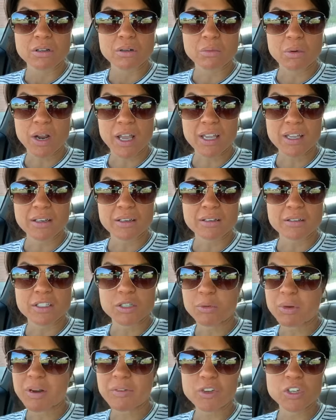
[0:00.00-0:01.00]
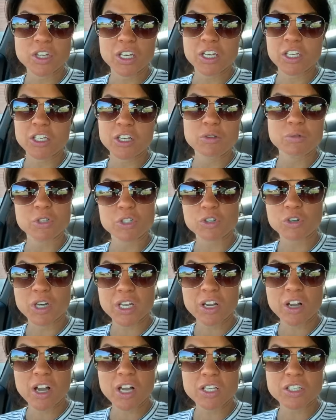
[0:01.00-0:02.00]
right? So whatever you need to do in
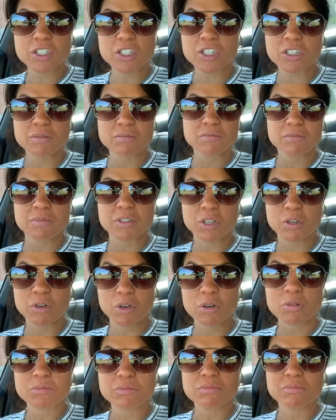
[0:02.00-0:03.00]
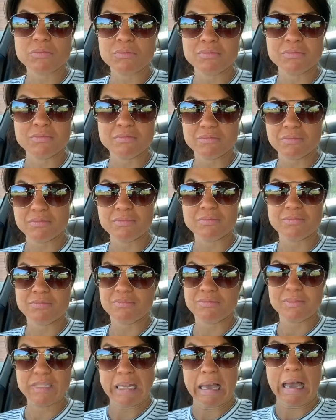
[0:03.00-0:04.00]
triage so you don't
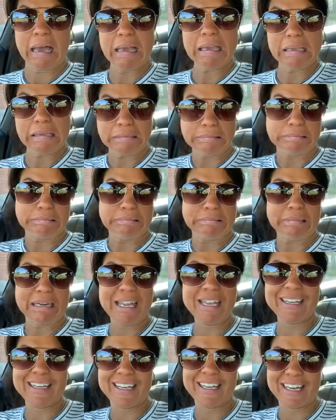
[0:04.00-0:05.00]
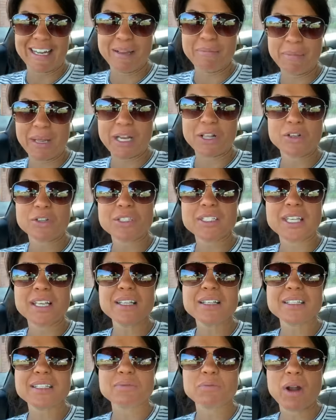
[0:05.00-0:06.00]
die, right? In medical
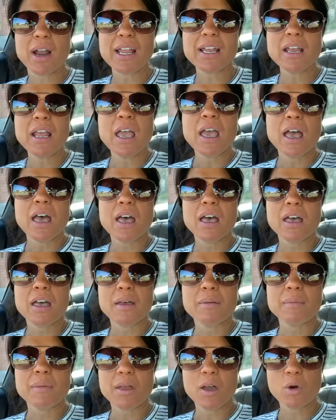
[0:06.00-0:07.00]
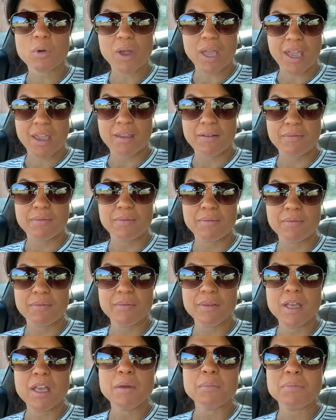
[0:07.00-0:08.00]
sense, right? Okay.
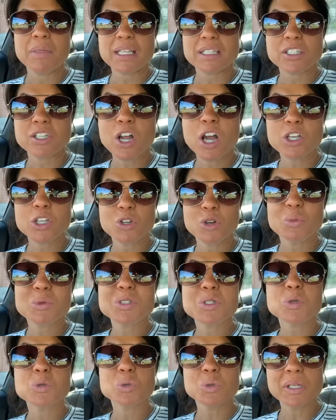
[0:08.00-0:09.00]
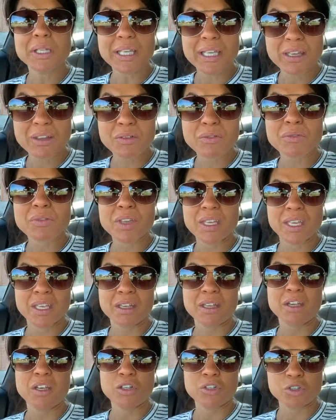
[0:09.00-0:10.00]
That's not, you don't want to live
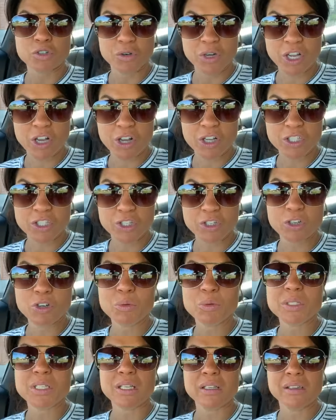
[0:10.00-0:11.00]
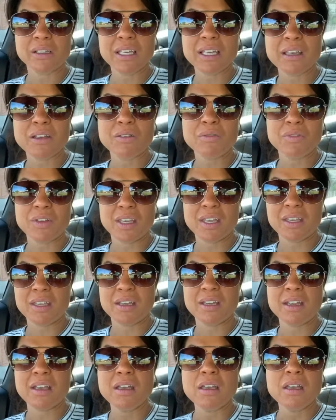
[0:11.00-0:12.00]
in triage. You don't want to live
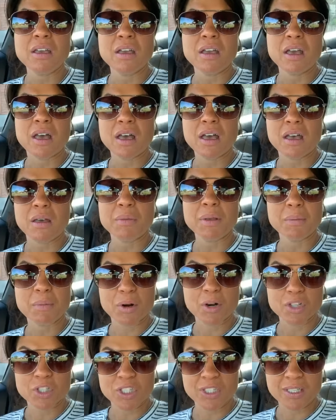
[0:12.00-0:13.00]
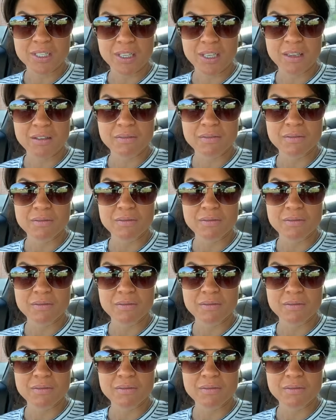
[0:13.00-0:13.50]
in emergency.